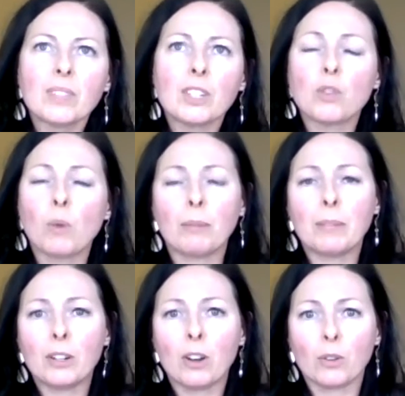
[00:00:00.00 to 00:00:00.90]
She wanted me
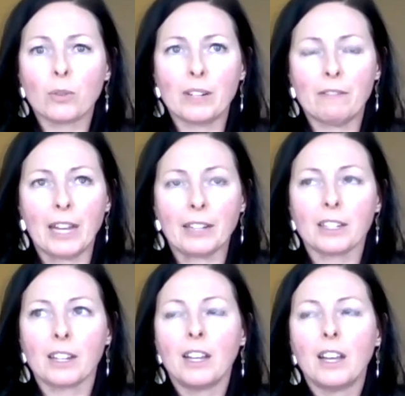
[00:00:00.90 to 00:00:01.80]
to go to an event,
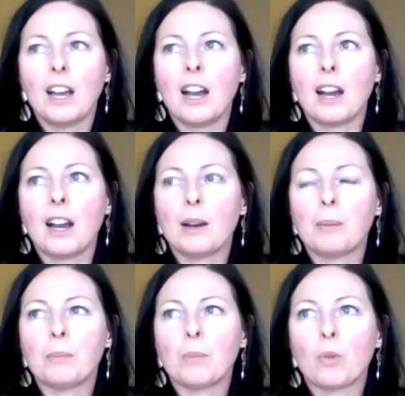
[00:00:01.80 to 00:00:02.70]

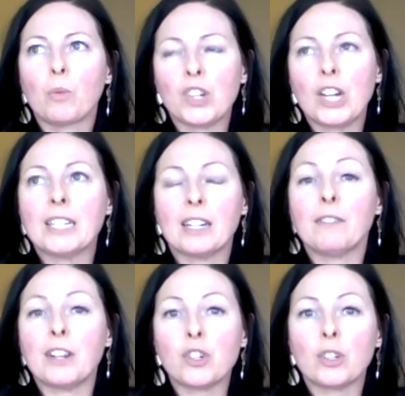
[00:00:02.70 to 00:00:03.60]
which I did
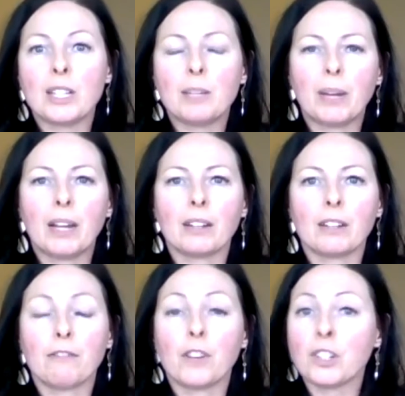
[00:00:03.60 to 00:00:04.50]
eventually, but
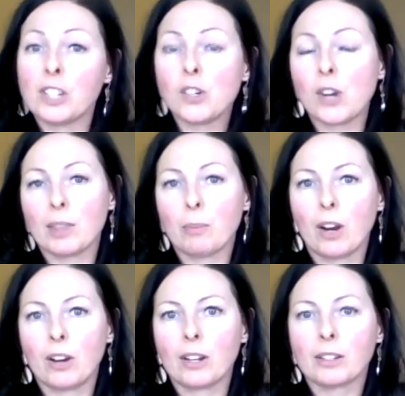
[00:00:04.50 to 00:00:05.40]
first I tried the
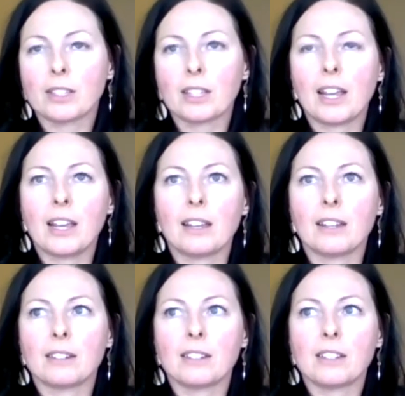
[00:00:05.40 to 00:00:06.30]
products.
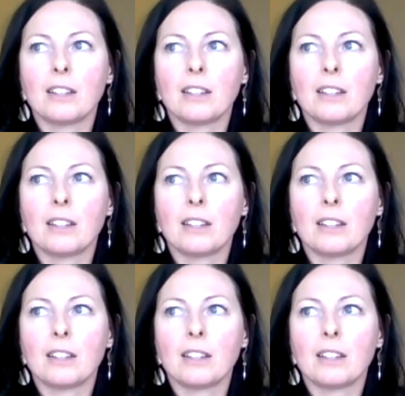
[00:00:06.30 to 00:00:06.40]
And